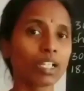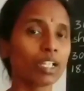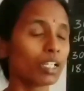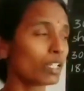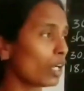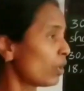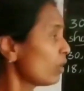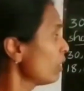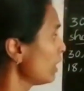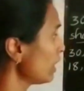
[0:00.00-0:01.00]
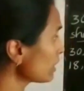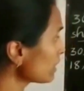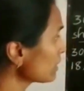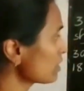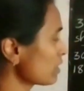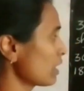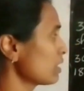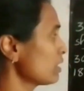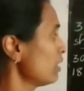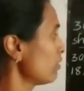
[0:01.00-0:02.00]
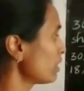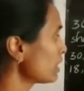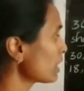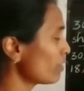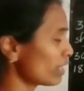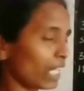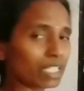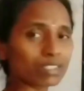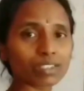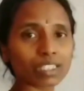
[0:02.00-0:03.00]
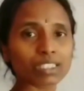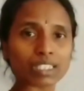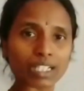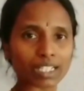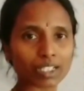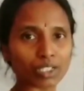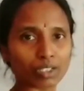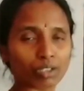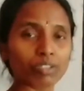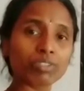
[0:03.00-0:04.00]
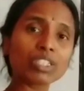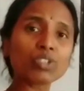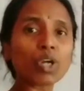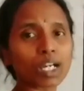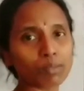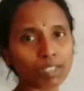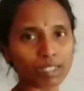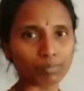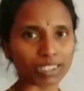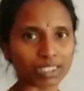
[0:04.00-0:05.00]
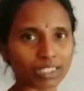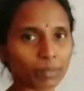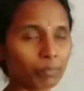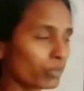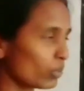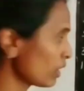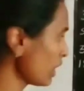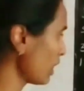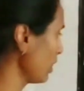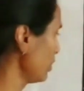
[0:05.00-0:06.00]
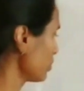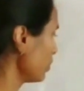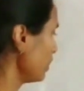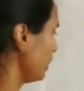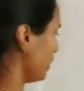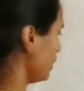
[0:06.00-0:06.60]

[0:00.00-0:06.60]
Now, let us check whether our answer is correct or not with normal method. Okay, so here